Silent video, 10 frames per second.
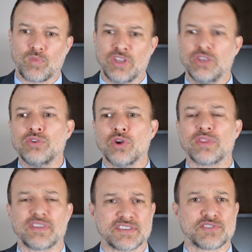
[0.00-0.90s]
you know
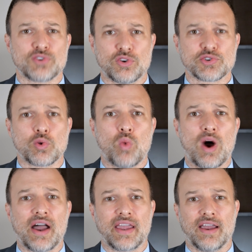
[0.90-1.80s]
that this is also
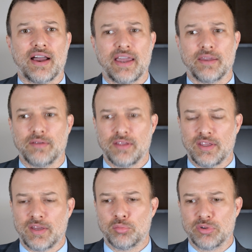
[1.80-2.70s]
why I
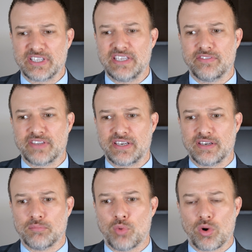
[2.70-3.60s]
believe
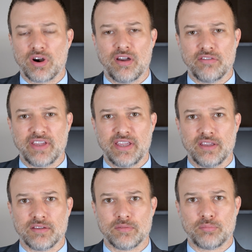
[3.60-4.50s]
in more of
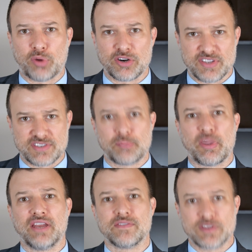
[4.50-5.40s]
a
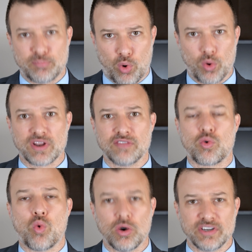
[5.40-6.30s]
participative, supportive,
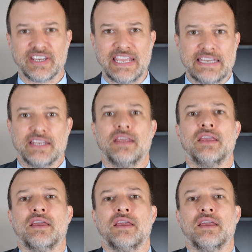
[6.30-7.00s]
coordinated